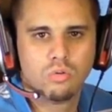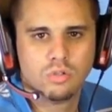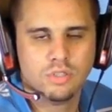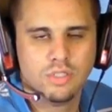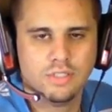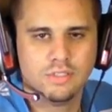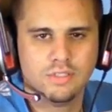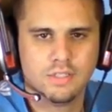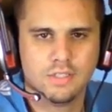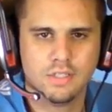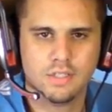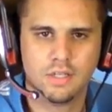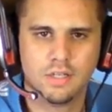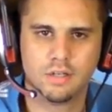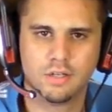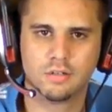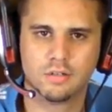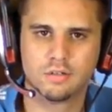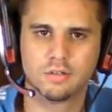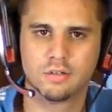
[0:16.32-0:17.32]
didn't see you
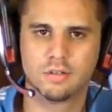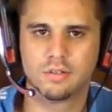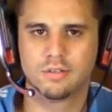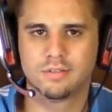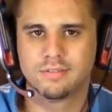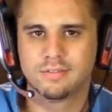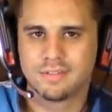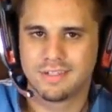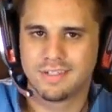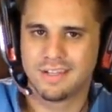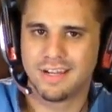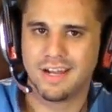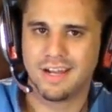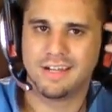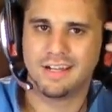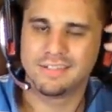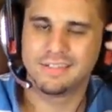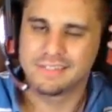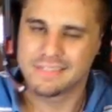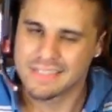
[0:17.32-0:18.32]
there. Ah,
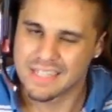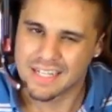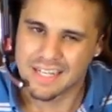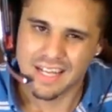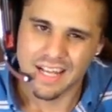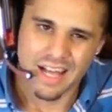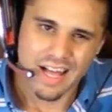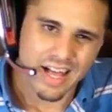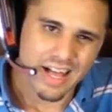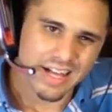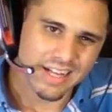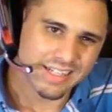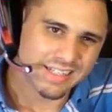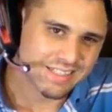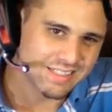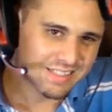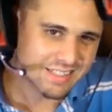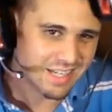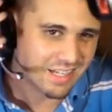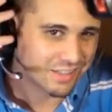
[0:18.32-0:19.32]

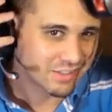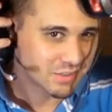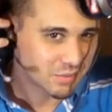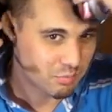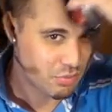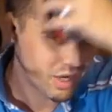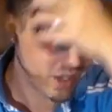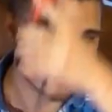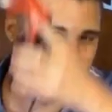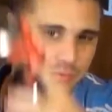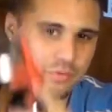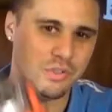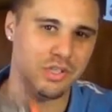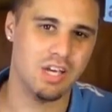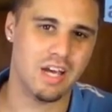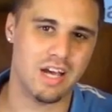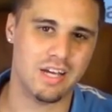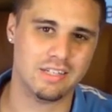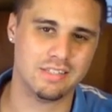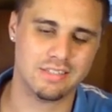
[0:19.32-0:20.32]
got a little surprise for you
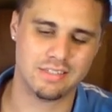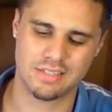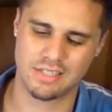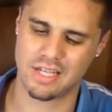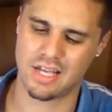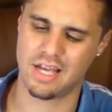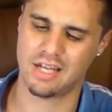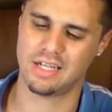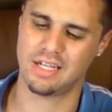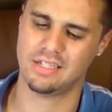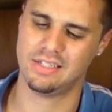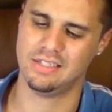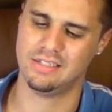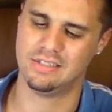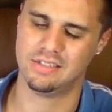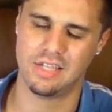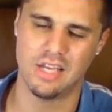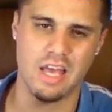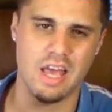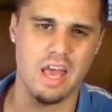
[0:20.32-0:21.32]
guys. I got
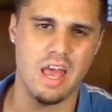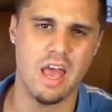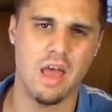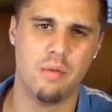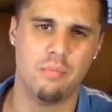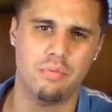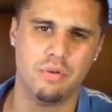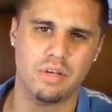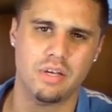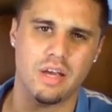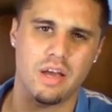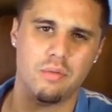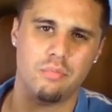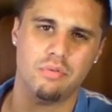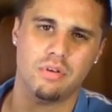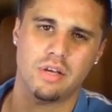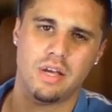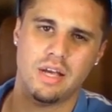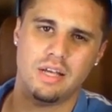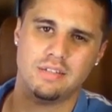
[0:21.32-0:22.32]
this epic,
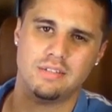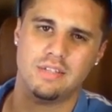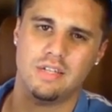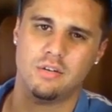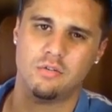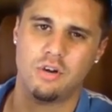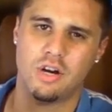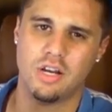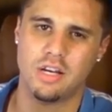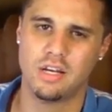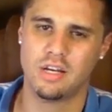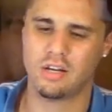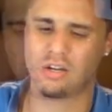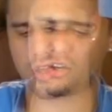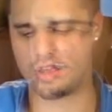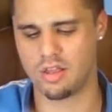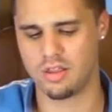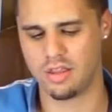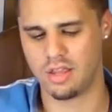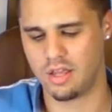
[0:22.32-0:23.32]
epic headset right here
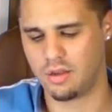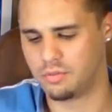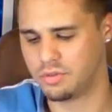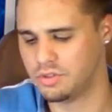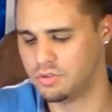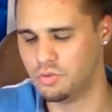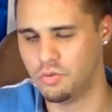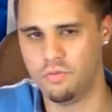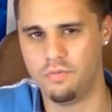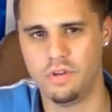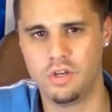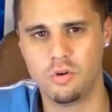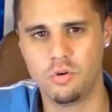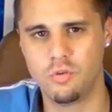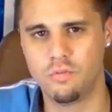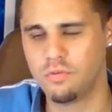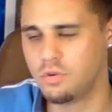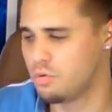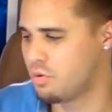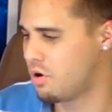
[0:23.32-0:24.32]
that I'm gonna do a video
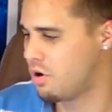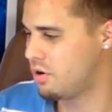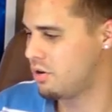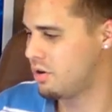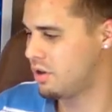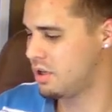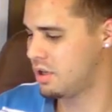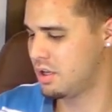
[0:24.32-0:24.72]
review on.